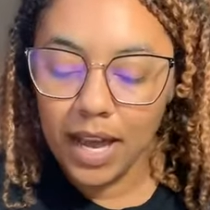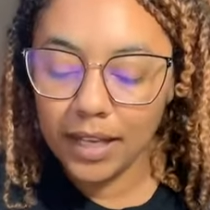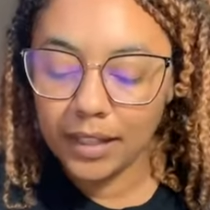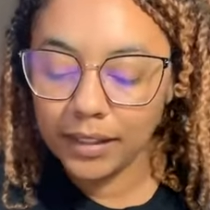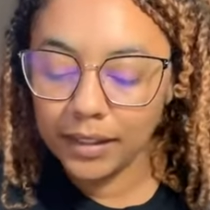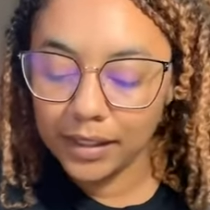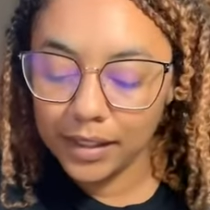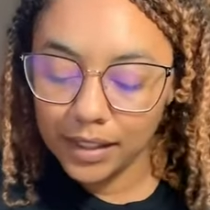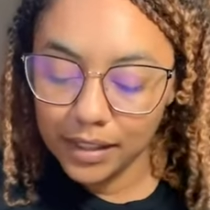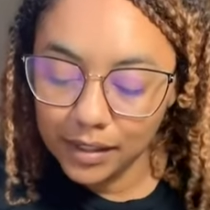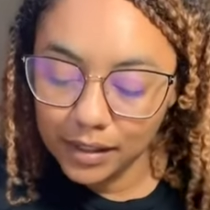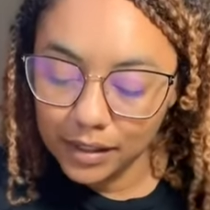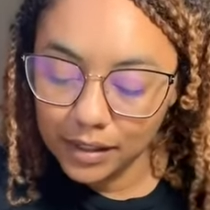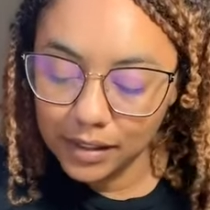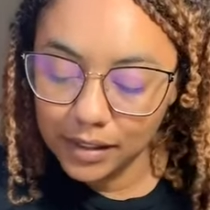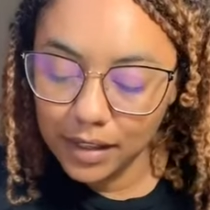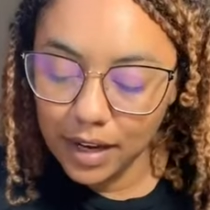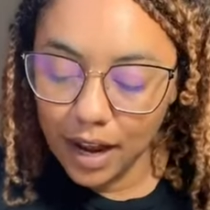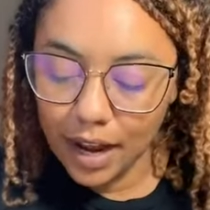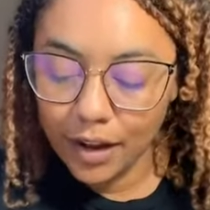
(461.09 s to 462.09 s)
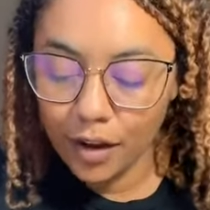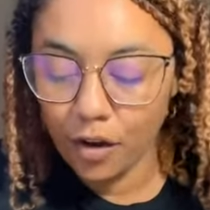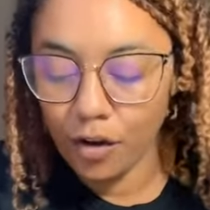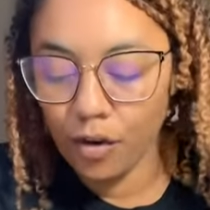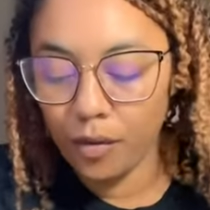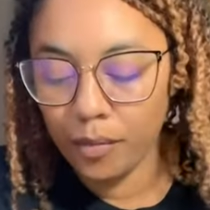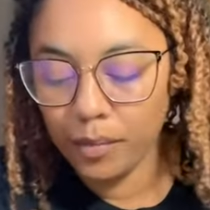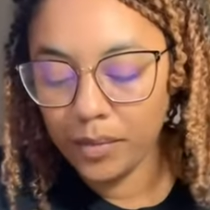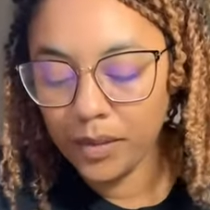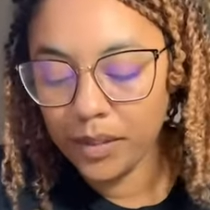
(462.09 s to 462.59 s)
At least I
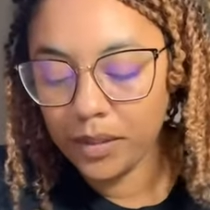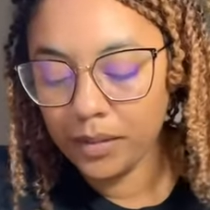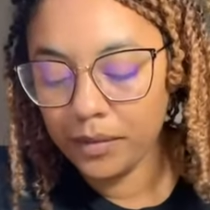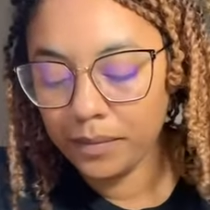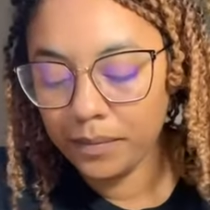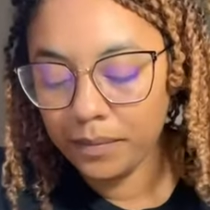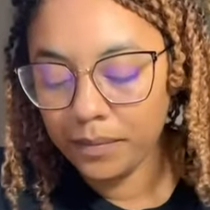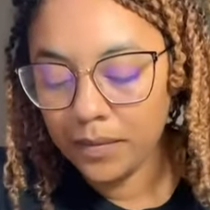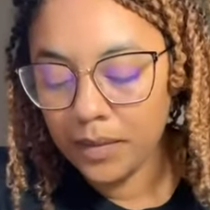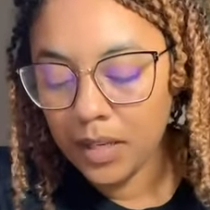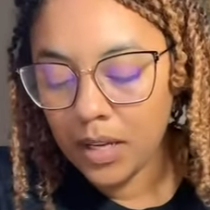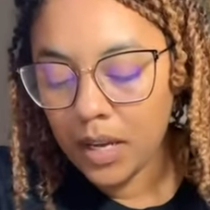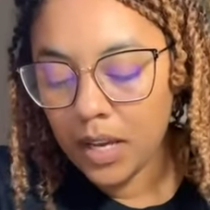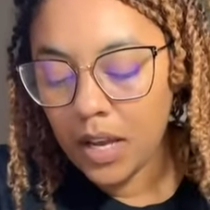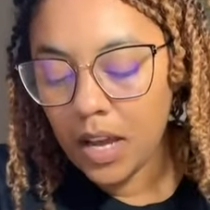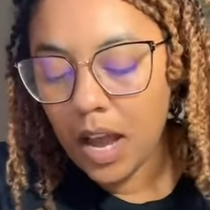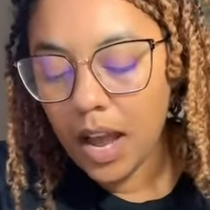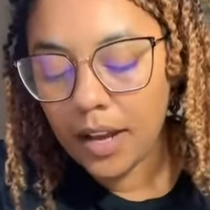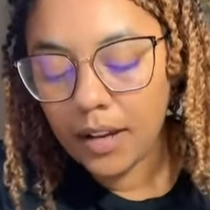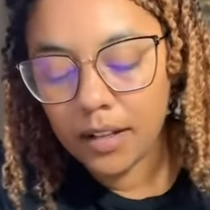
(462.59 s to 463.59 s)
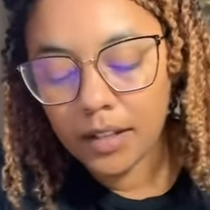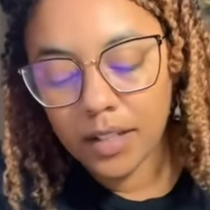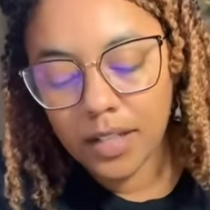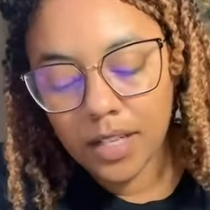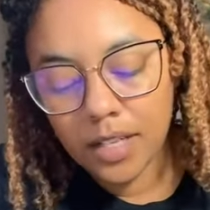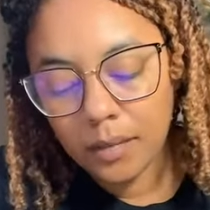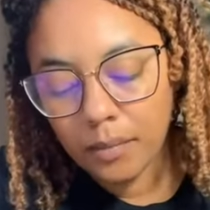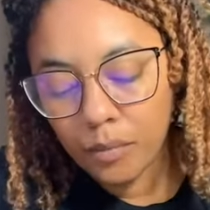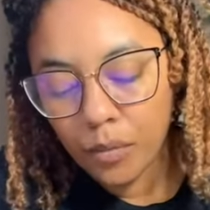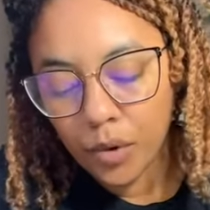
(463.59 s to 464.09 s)
hoped I could
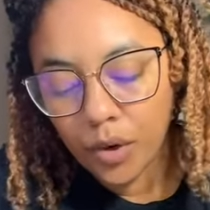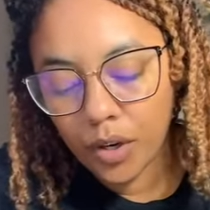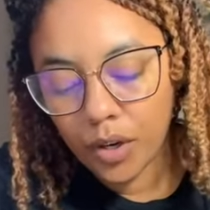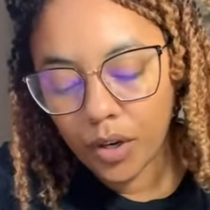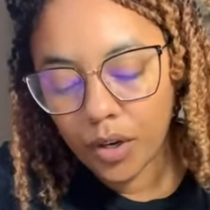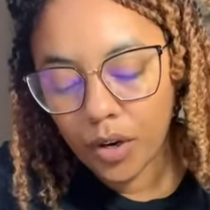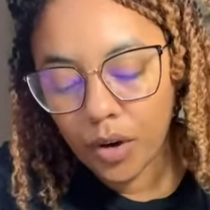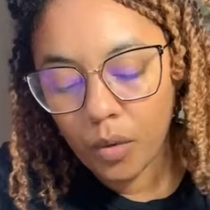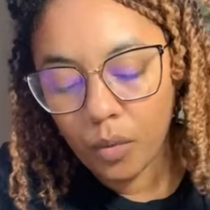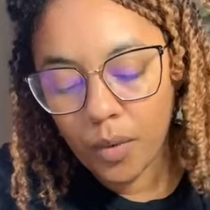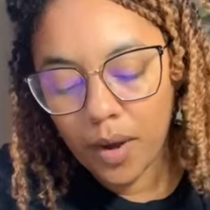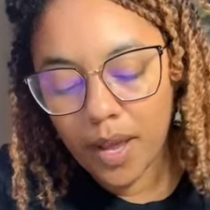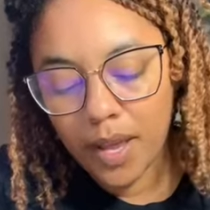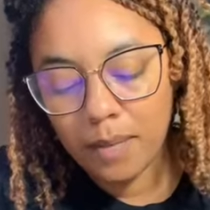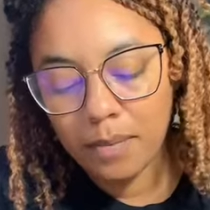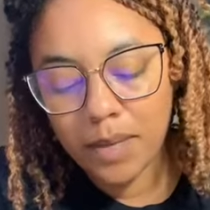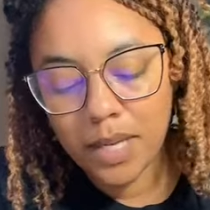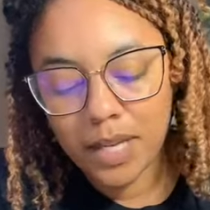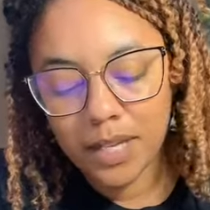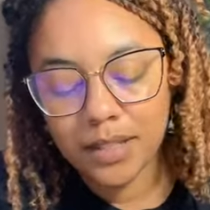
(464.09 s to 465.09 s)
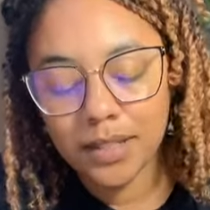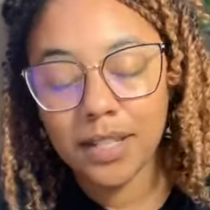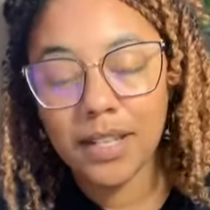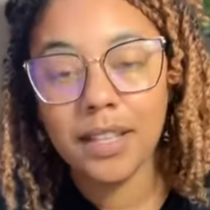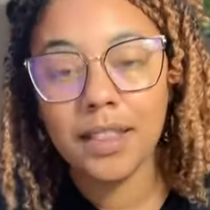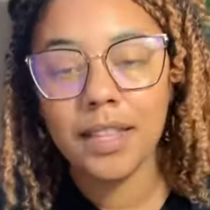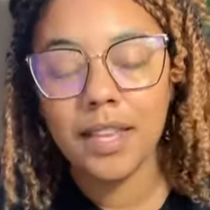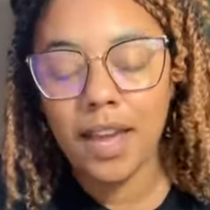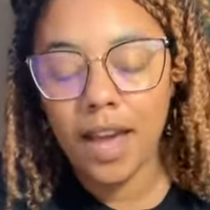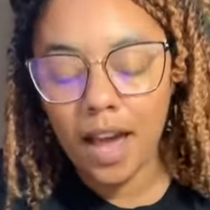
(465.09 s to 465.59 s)
keep more hurt away because
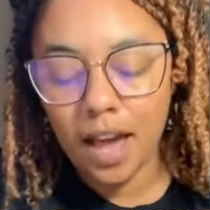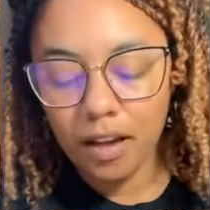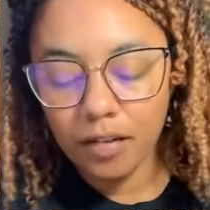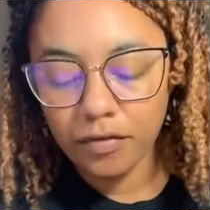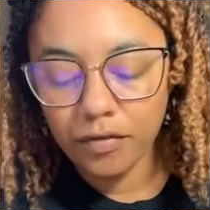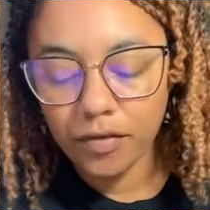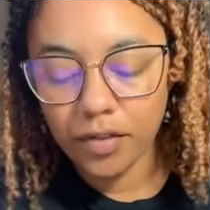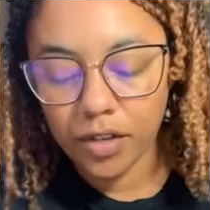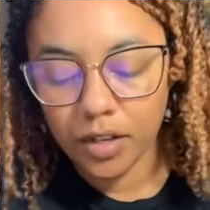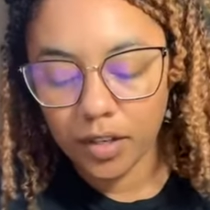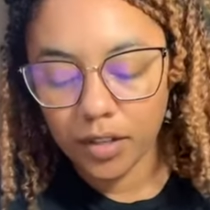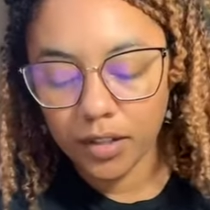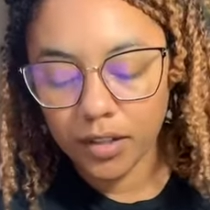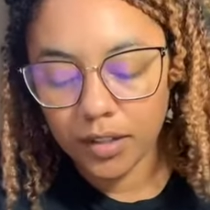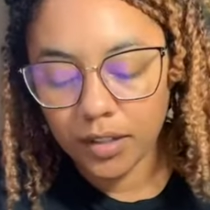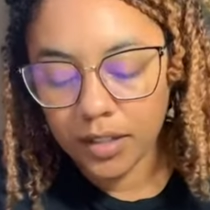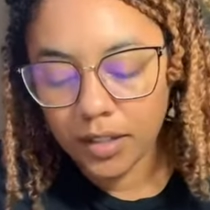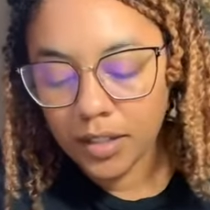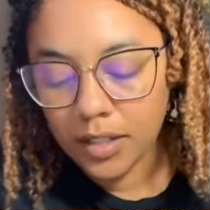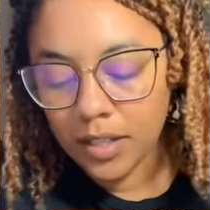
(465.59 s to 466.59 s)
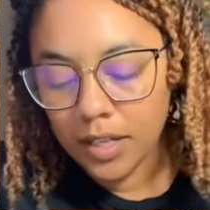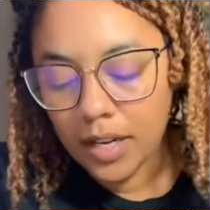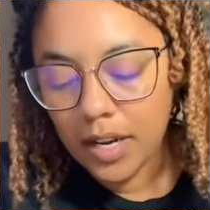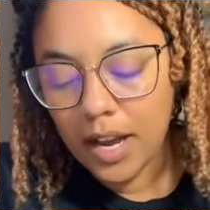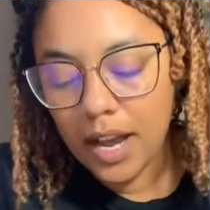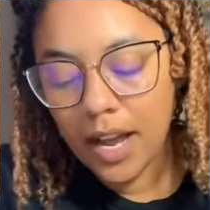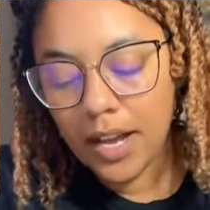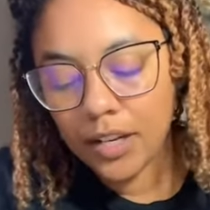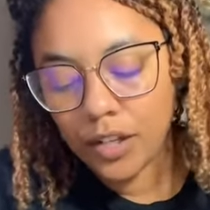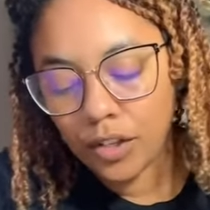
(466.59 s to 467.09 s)
in the after,
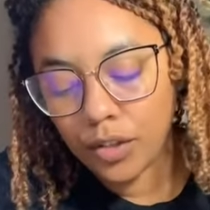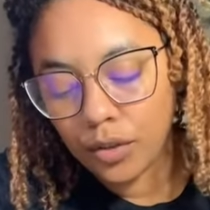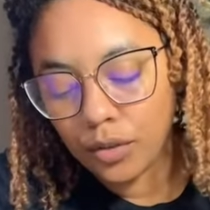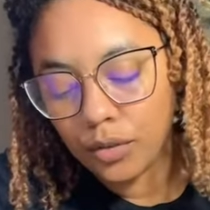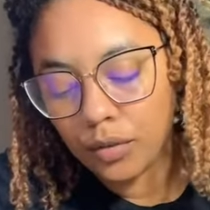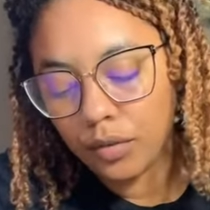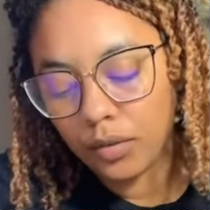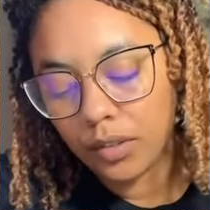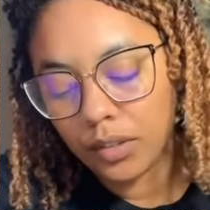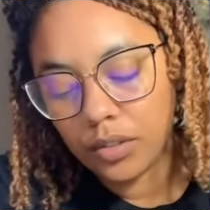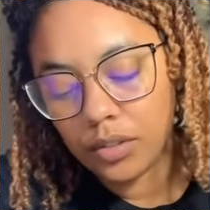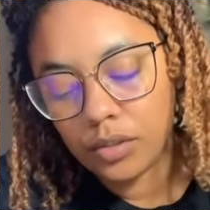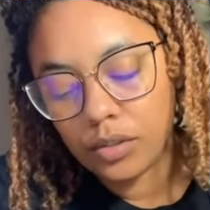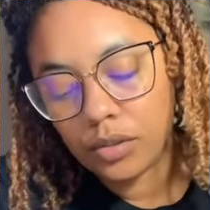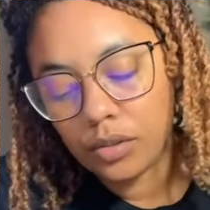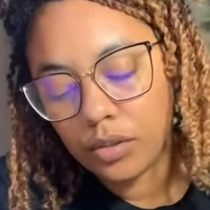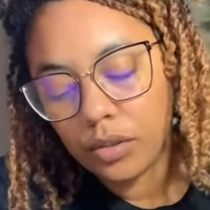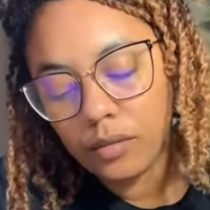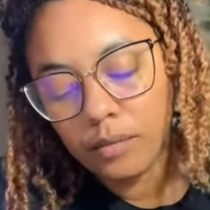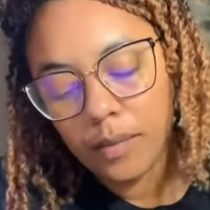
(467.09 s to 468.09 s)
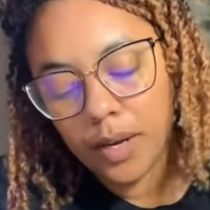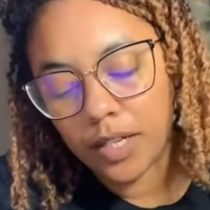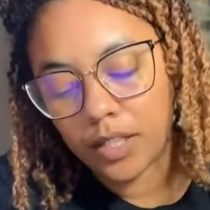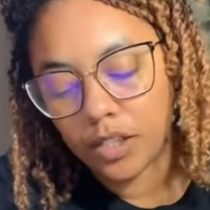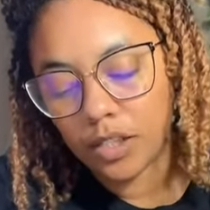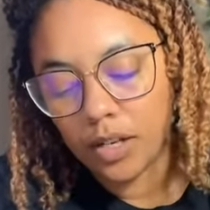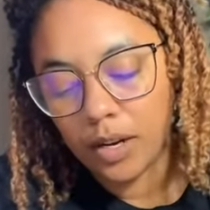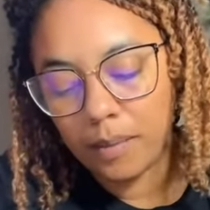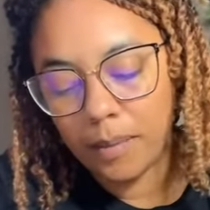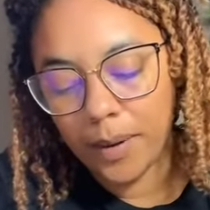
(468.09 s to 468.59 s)
I knew too
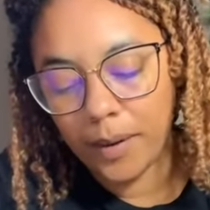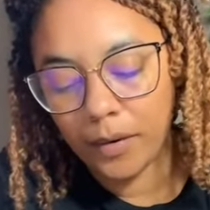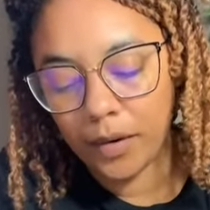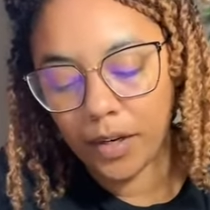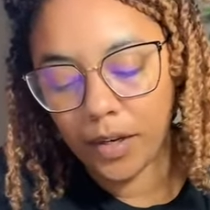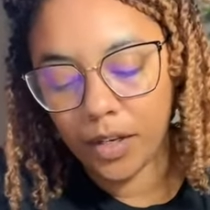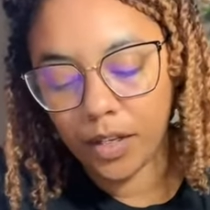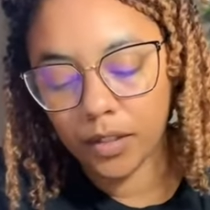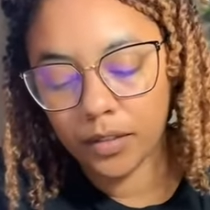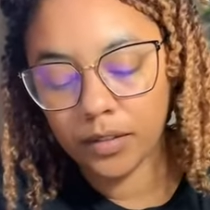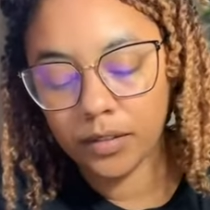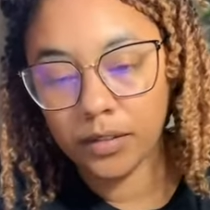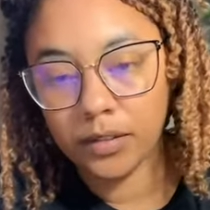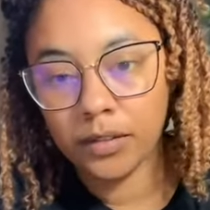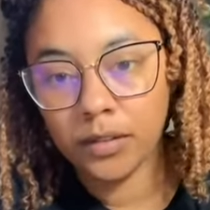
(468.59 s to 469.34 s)
much about hurt.